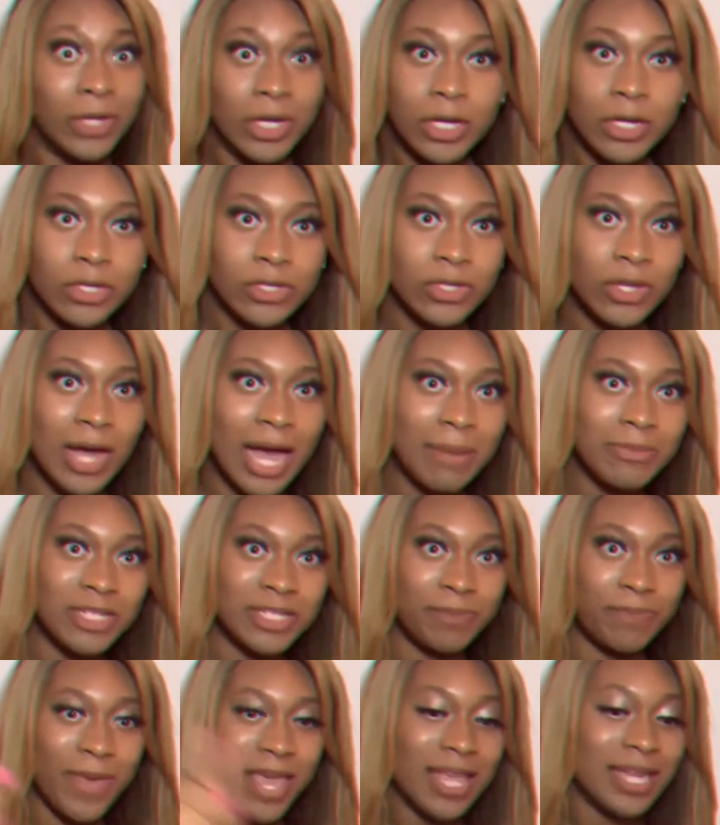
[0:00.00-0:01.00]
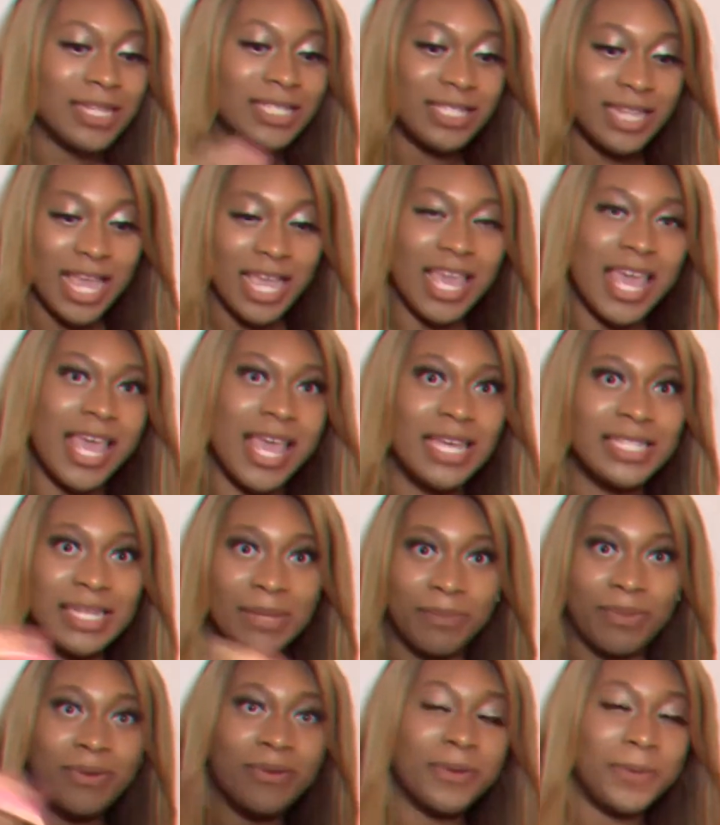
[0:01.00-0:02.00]
So I'm just picking the snakeheads. I'm
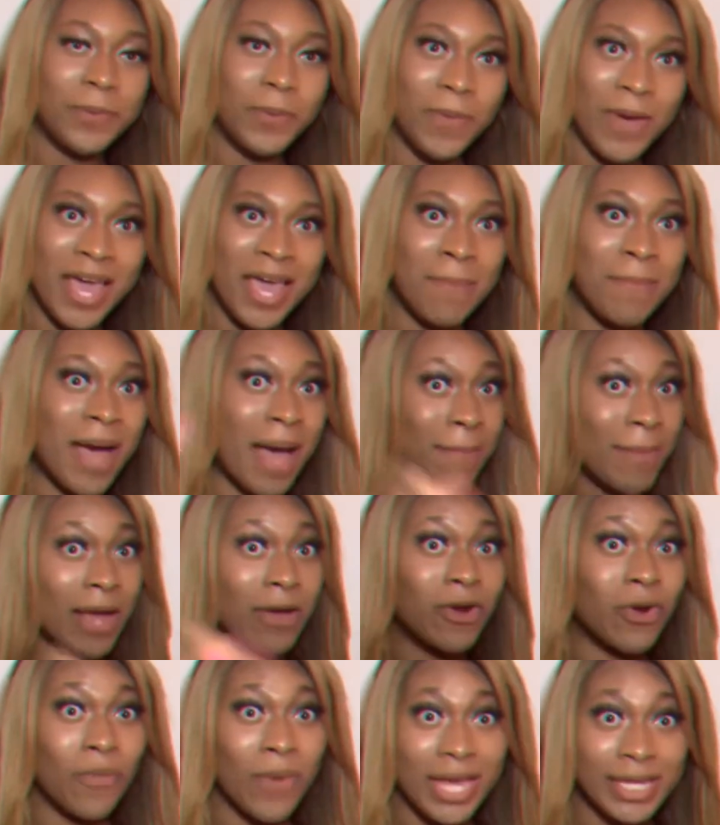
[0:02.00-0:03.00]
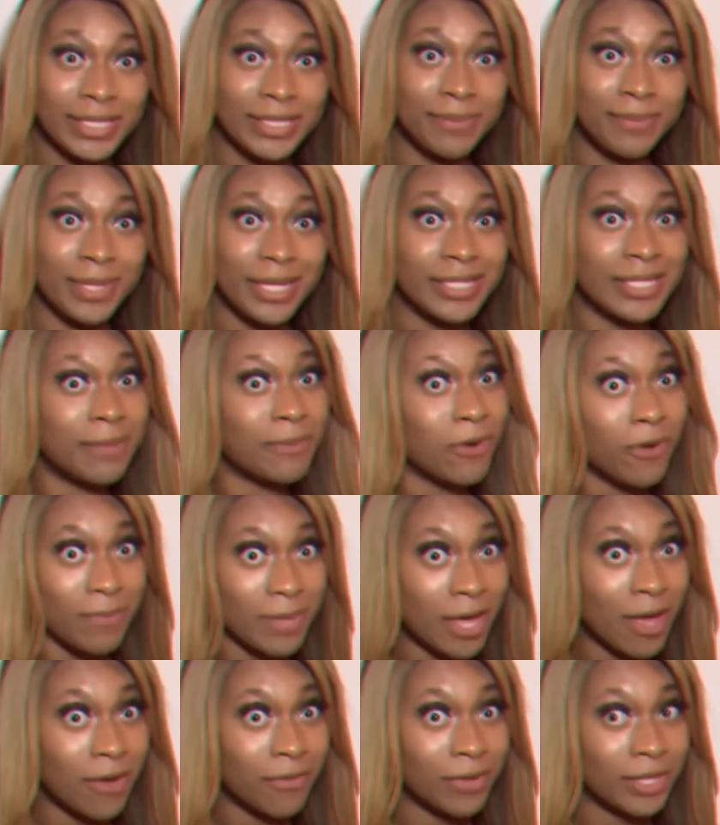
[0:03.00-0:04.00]
putting them away, but I'm not going to waste them because I'm going to be
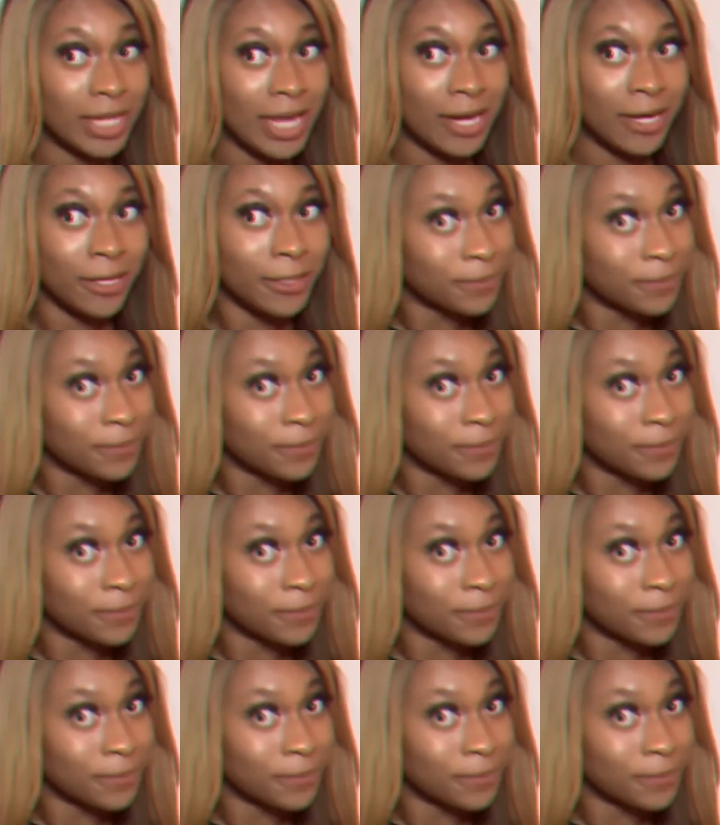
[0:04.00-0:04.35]
hungry later.